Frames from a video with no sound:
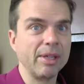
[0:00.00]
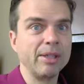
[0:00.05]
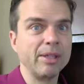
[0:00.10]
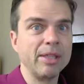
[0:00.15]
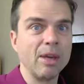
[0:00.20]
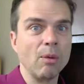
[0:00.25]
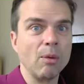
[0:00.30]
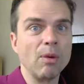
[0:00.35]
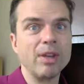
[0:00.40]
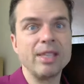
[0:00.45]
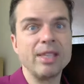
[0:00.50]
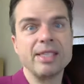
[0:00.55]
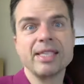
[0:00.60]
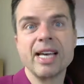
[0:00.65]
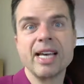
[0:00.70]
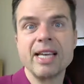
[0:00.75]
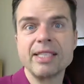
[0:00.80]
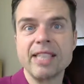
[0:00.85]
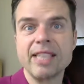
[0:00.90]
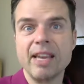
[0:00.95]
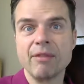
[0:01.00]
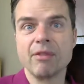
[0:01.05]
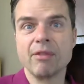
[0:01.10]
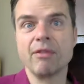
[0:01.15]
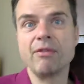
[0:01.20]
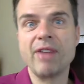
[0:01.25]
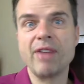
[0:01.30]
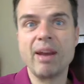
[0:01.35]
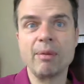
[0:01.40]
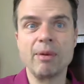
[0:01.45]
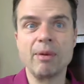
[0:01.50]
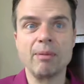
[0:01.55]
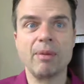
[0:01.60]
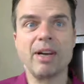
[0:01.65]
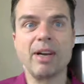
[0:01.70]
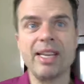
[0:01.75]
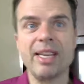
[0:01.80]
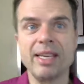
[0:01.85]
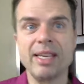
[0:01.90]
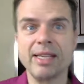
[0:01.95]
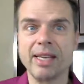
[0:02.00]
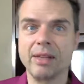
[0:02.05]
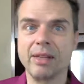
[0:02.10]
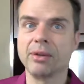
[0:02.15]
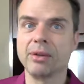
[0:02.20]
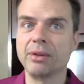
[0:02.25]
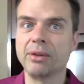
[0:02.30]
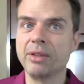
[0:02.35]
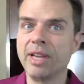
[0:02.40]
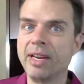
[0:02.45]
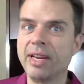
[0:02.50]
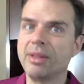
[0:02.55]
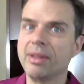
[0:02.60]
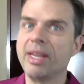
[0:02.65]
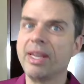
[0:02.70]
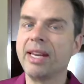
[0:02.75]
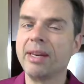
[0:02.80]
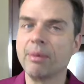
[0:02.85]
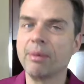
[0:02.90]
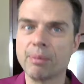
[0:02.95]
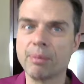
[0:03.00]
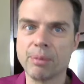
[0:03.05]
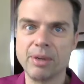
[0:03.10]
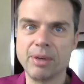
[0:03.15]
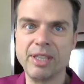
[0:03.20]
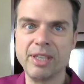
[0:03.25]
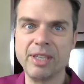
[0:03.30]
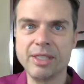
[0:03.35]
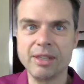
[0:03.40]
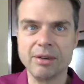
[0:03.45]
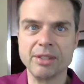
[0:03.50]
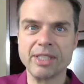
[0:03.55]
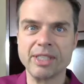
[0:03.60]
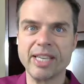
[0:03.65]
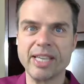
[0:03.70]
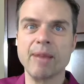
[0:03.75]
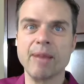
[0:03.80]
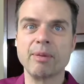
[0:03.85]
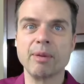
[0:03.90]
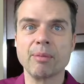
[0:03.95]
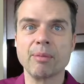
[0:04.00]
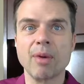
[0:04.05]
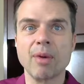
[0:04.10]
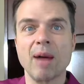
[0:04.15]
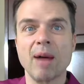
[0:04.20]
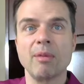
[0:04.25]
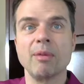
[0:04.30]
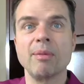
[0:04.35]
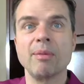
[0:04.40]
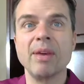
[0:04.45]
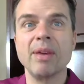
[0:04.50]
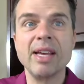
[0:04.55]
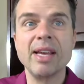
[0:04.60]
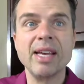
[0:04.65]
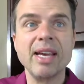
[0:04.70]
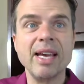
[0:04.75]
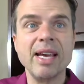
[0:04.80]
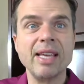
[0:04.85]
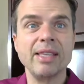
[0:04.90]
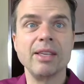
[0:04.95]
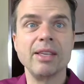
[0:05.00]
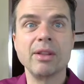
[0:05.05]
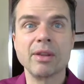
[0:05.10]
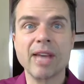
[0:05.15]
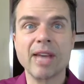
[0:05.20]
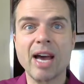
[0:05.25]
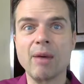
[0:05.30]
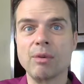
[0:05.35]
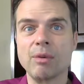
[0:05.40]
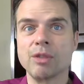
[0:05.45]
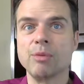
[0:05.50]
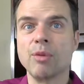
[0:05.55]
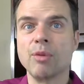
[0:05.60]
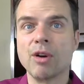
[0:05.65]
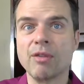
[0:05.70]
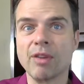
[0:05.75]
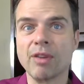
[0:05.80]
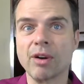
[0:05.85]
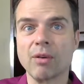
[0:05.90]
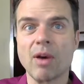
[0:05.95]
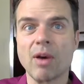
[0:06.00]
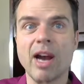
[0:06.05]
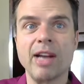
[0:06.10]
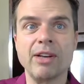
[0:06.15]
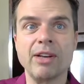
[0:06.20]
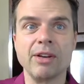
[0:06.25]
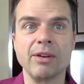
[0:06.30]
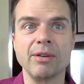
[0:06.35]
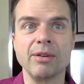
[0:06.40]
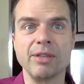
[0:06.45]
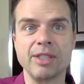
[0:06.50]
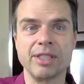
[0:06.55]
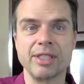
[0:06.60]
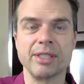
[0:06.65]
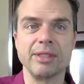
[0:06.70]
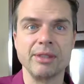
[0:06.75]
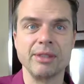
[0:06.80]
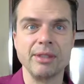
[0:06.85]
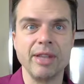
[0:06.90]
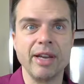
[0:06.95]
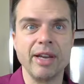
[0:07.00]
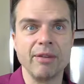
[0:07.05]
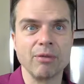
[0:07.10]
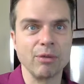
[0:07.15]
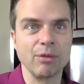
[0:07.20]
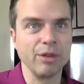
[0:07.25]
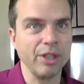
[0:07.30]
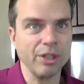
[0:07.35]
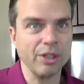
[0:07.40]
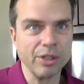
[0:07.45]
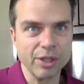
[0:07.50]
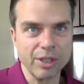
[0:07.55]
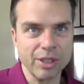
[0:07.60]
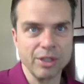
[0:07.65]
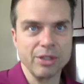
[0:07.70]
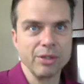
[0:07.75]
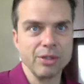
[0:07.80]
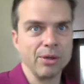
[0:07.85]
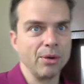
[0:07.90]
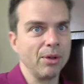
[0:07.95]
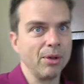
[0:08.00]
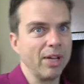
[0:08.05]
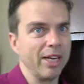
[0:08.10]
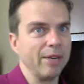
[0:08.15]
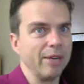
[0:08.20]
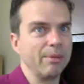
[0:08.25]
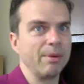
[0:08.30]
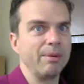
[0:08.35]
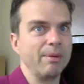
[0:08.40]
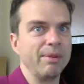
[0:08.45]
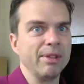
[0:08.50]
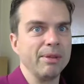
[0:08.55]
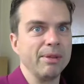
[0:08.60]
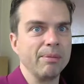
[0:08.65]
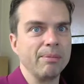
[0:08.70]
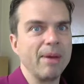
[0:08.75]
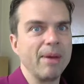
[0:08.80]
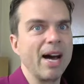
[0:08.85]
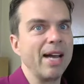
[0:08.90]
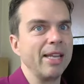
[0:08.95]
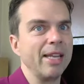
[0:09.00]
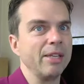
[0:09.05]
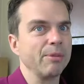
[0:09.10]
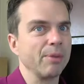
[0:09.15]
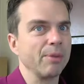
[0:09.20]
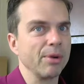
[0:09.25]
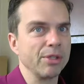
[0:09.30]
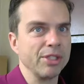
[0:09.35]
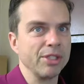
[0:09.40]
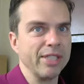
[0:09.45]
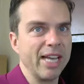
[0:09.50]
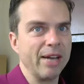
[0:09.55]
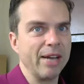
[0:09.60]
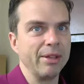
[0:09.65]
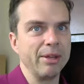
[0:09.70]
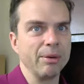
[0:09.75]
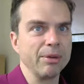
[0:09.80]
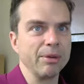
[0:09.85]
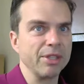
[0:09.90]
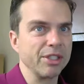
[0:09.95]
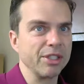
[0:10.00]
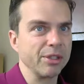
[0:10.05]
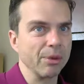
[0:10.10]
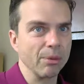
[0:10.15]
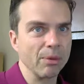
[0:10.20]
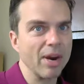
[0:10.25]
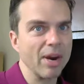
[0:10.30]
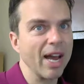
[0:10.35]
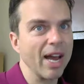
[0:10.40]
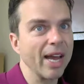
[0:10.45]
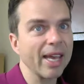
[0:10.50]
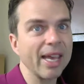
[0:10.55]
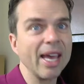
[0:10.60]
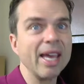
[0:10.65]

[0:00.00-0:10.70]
Now, one of these guys came from family money, and I learned later they had a pretty serious gambling problem. The other guy was more of a grinder, and just life really took its toll on him. I mean, the body, the personality were just a wreck.